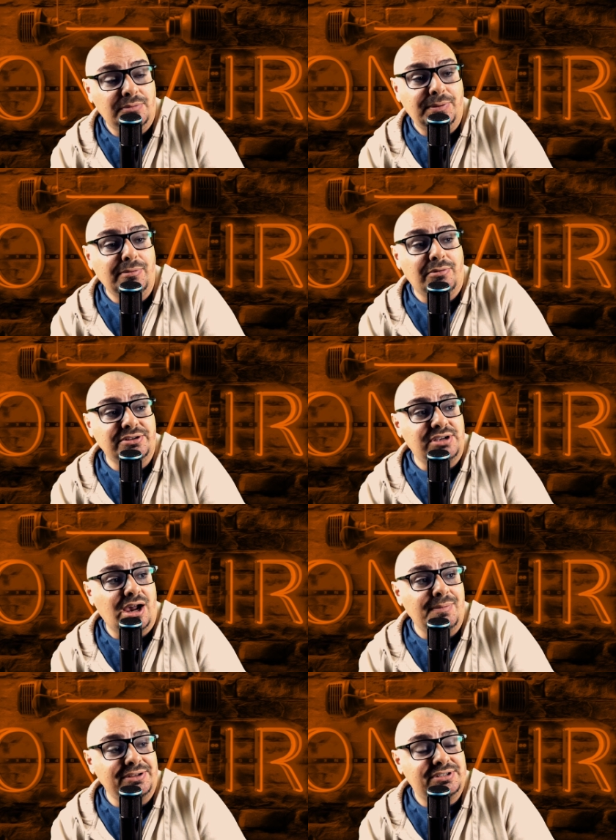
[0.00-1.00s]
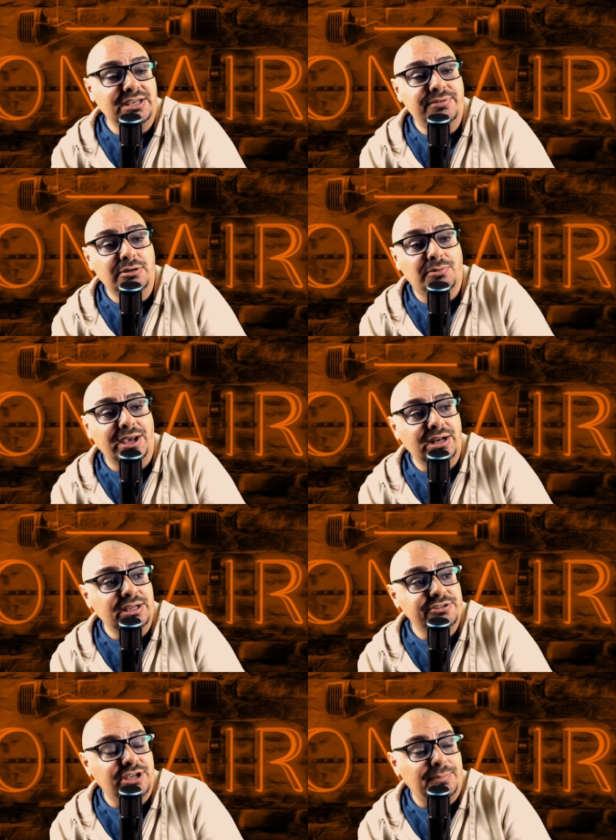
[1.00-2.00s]
People want to talk about TV
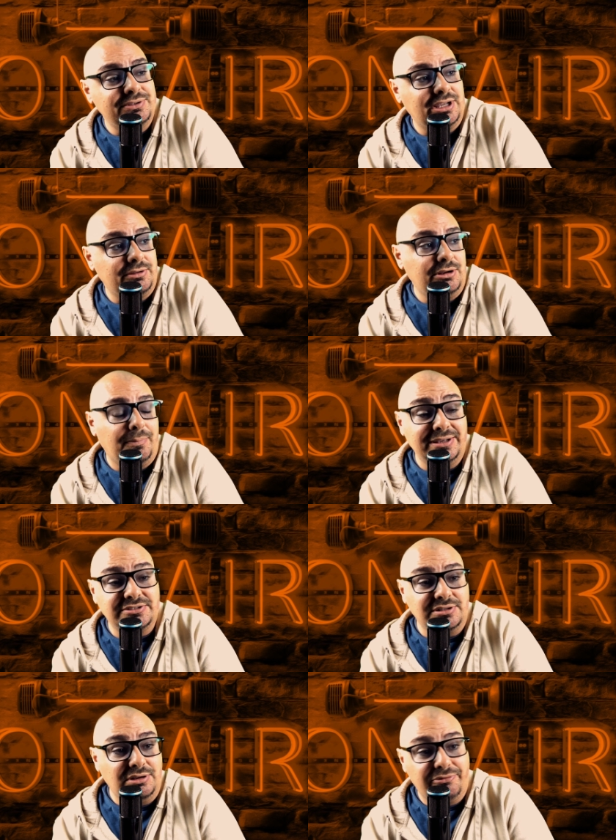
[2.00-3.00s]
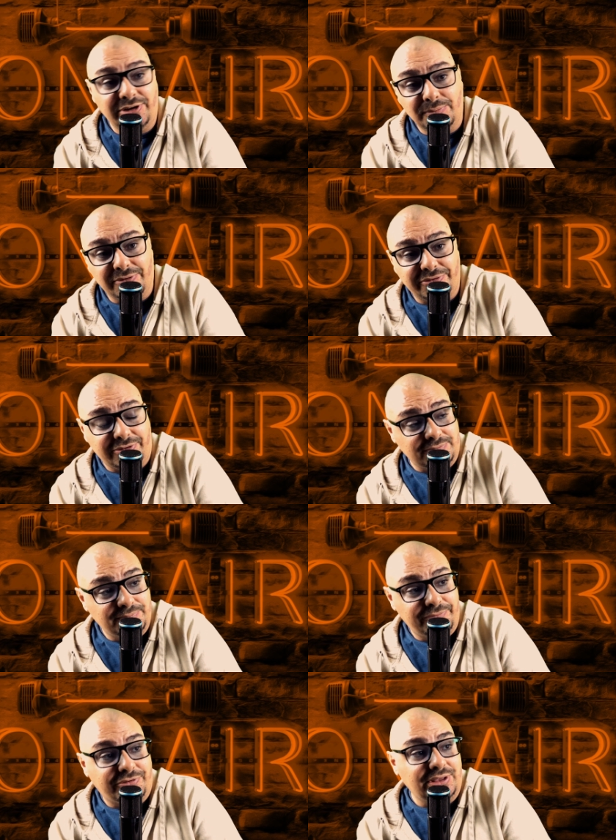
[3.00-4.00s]
ratings up until you know basically November for
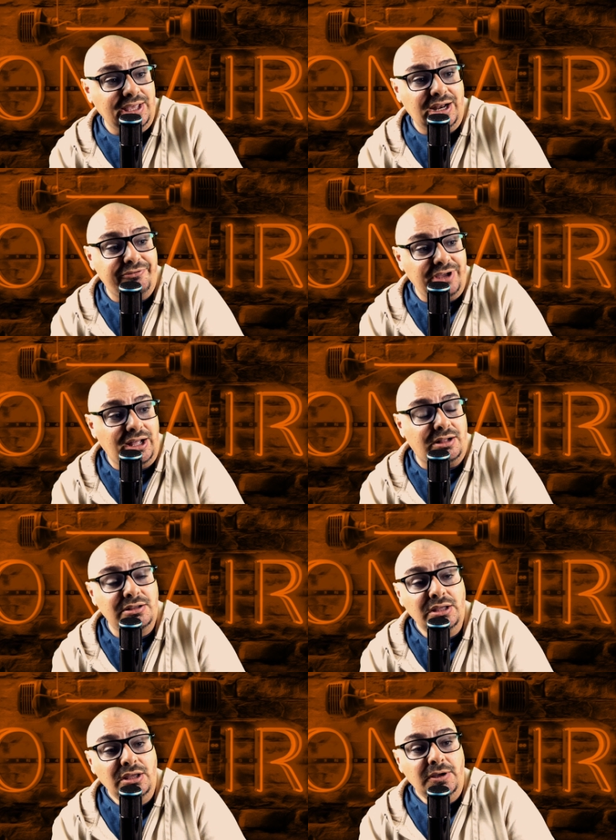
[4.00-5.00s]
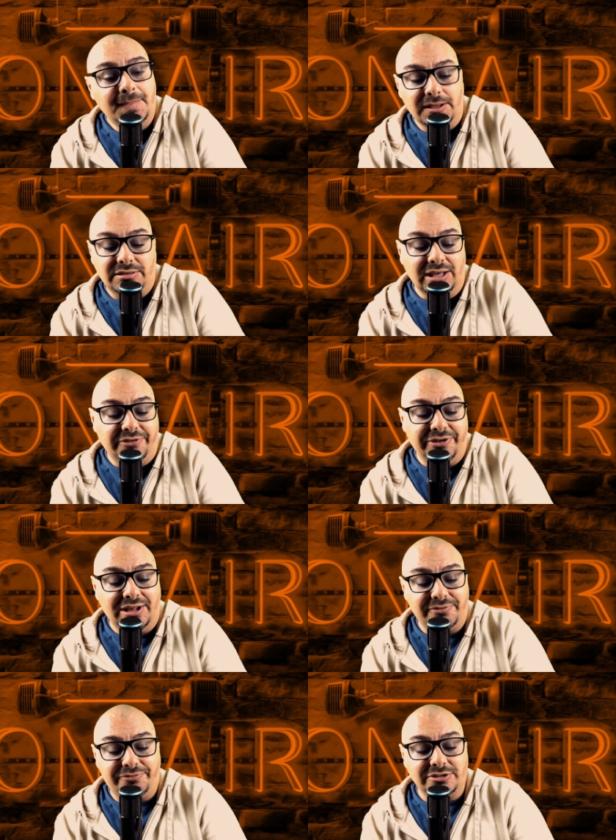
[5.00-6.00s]
for the NFL. Look, the
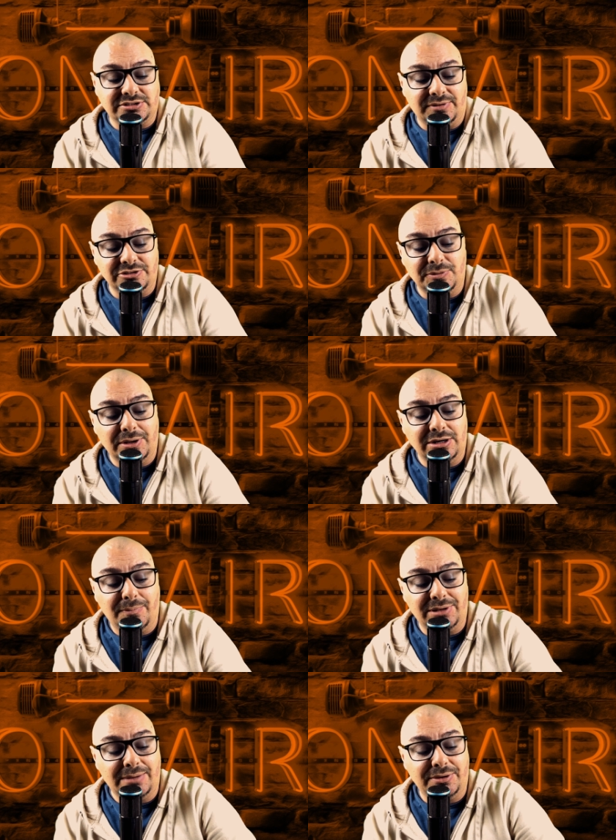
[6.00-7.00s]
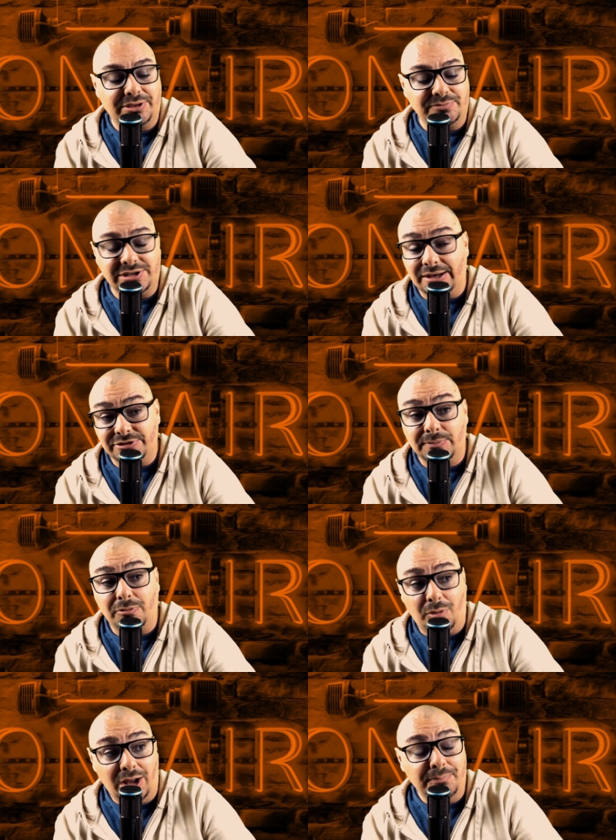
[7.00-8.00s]
NFL first of all is nobody to blame but themselves. Number
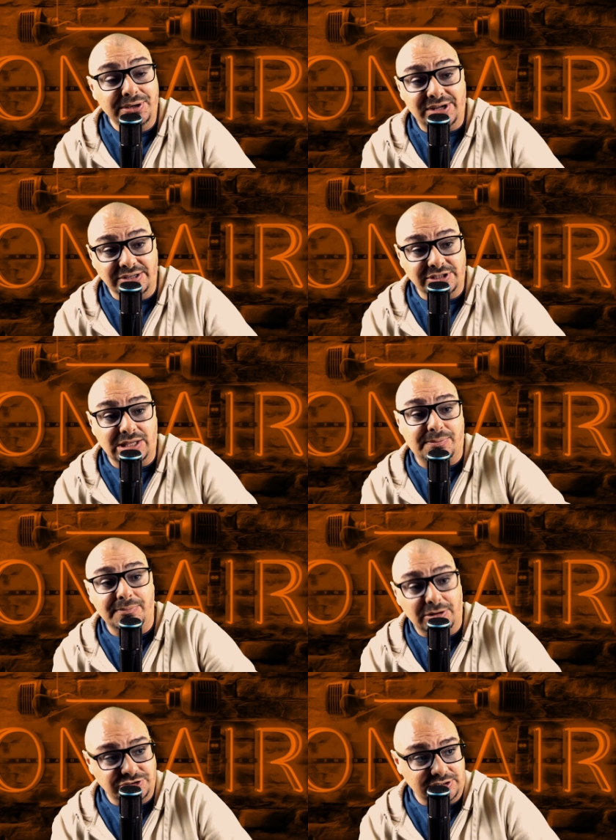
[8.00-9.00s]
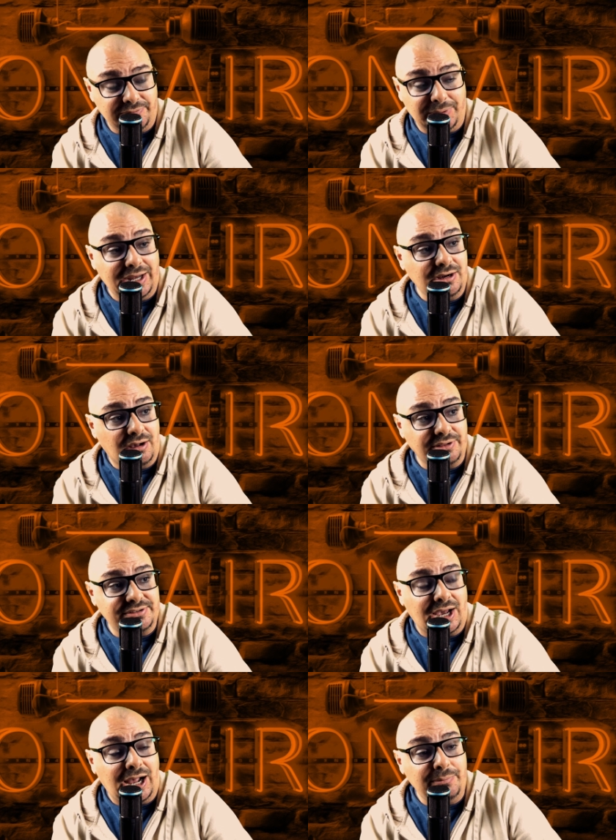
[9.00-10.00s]
one, because of the promotion of betting all the
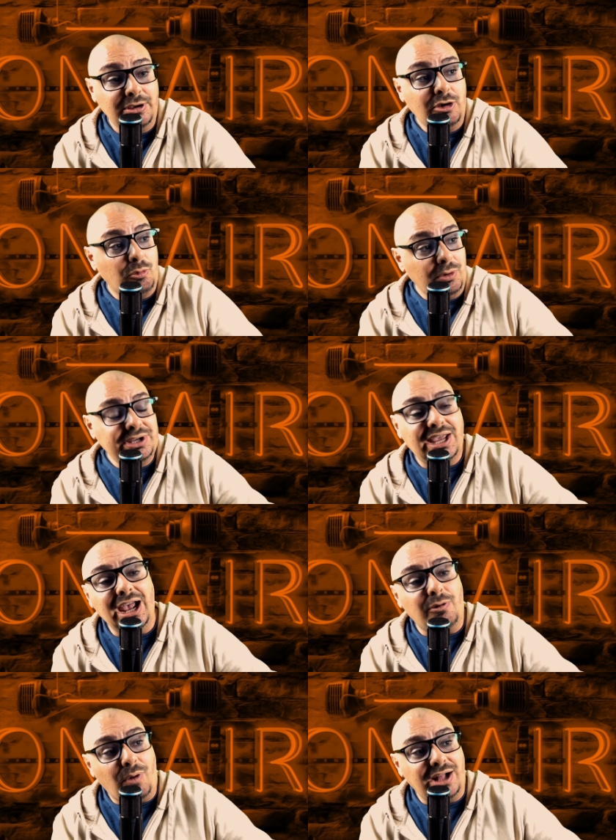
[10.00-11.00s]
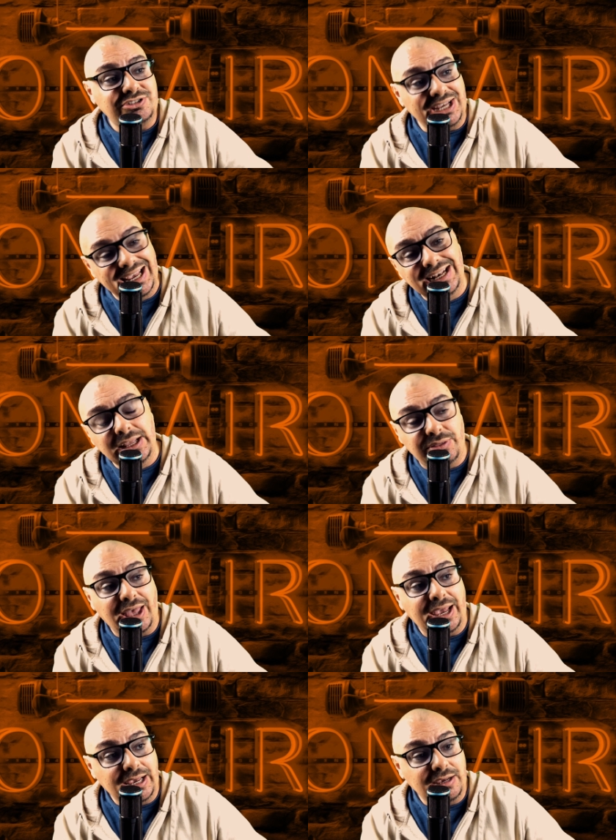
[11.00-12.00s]
time, we can't watch
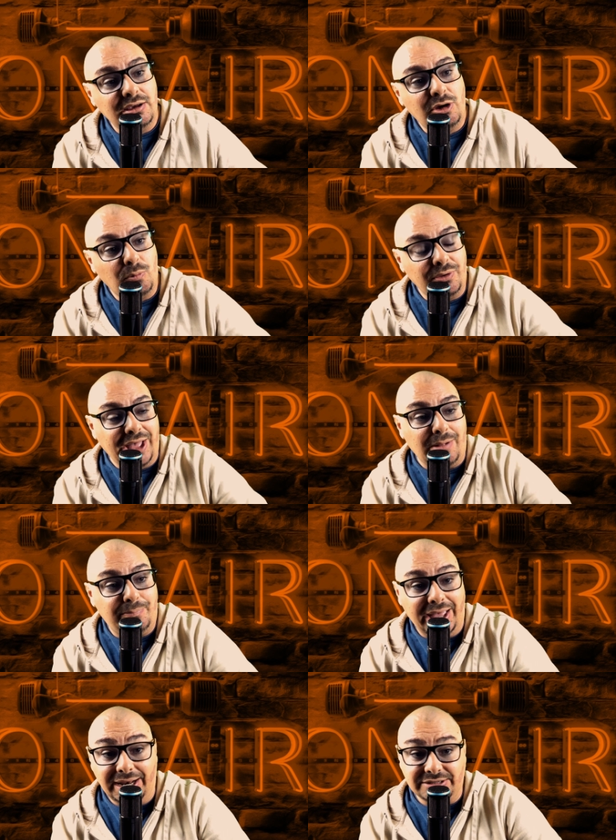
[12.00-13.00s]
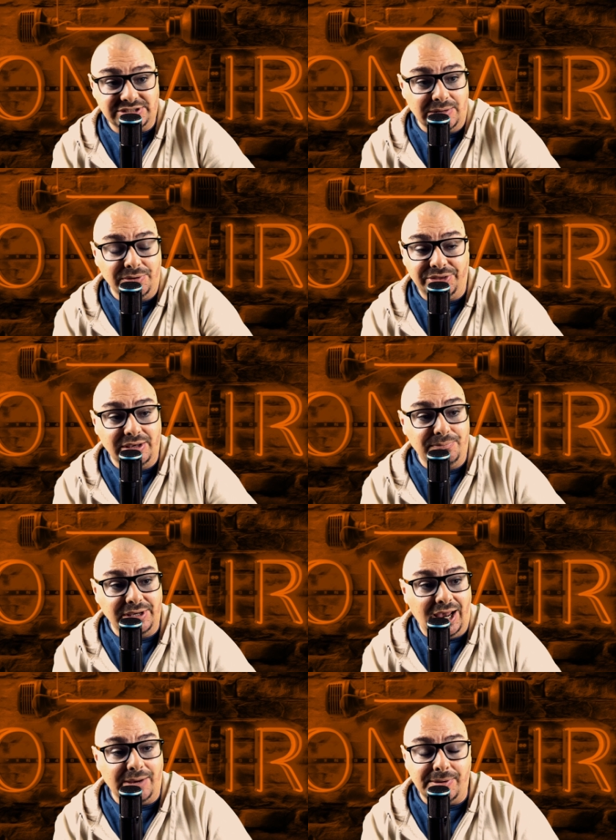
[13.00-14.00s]
anything without betting. Same with the NBA.